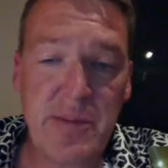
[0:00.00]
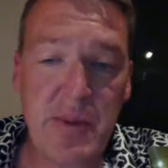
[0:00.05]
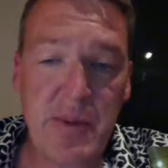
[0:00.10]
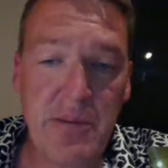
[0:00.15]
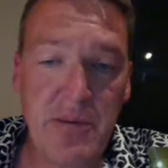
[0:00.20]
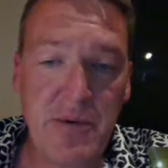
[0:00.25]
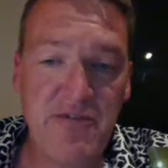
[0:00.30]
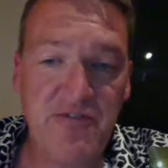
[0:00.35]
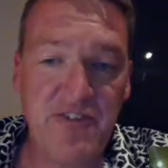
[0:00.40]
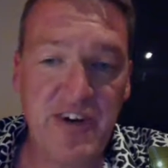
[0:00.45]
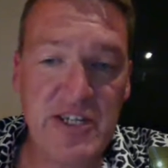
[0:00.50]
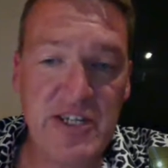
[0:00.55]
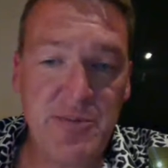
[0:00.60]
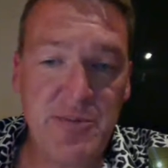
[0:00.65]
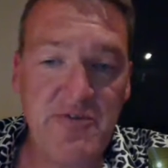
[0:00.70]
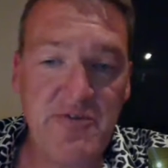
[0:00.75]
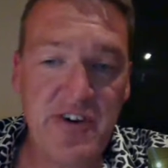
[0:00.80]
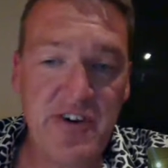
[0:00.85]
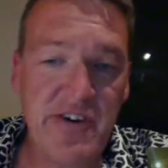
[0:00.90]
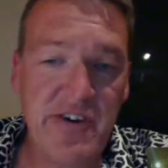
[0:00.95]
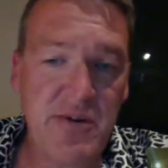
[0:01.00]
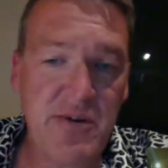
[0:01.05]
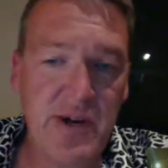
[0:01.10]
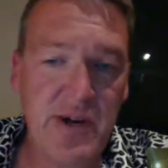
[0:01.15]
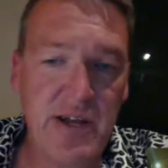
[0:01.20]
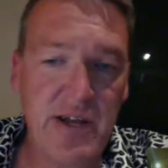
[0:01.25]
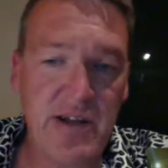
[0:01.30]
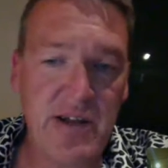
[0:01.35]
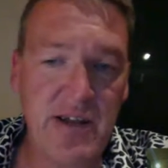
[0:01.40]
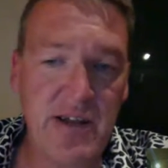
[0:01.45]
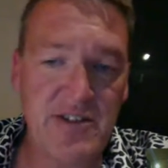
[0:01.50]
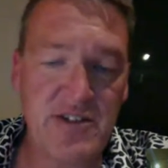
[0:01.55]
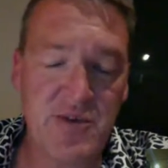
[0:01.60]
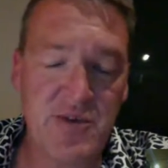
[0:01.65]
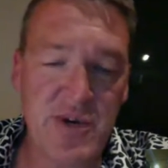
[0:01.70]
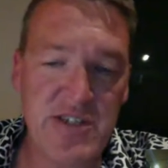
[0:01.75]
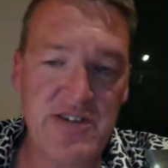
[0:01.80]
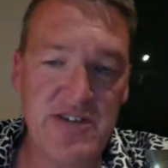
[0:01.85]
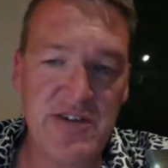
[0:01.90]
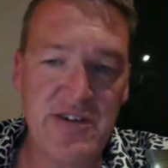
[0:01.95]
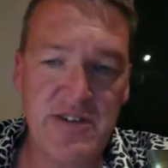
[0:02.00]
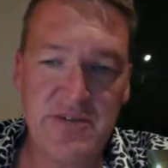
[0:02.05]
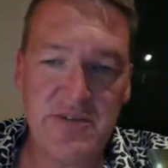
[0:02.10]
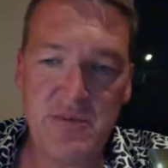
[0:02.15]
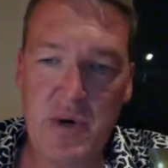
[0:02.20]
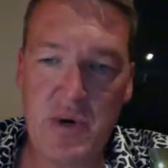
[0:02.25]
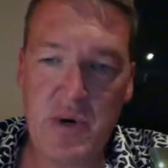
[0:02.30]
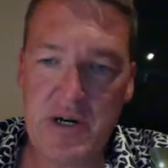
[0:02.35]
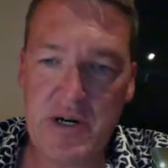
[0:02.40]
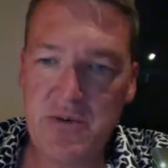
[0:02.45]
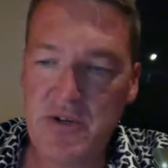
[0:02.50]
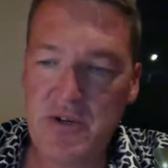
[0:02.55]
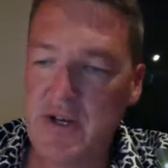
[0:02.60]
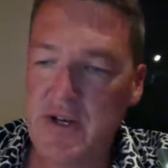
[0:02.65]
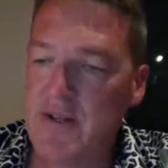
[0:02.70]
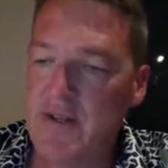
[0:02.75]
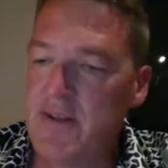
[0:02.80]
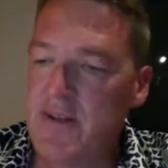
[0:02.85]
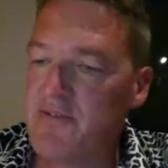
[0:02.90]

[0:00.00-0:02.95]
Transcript: So I think the people on Facebook very quickly, and Twitter world